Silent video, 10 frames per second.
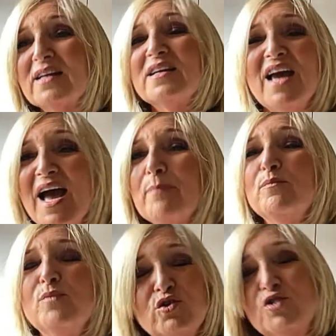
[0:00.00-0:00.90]
Yeah,
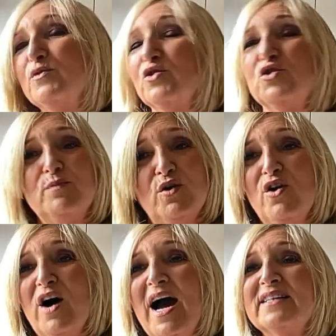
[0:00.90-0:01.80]
much, much
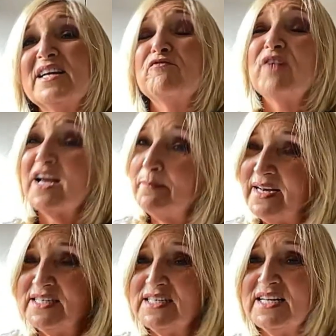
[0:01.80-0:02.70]
more. And I've
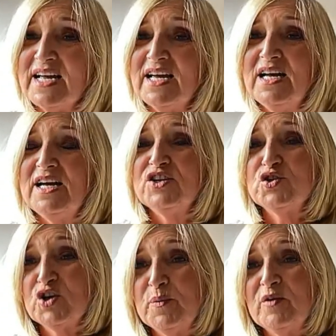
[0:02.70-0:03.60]
recommended it to a
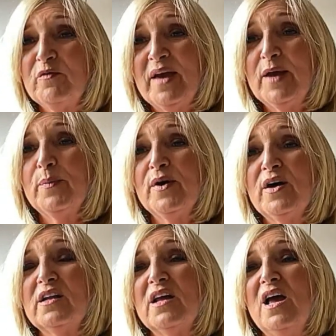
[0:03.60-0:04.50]
couple of
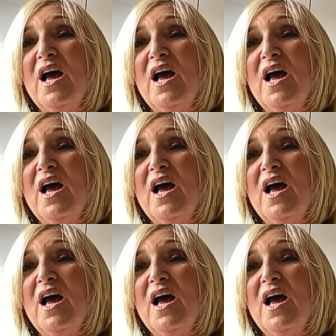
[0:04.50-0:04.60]
people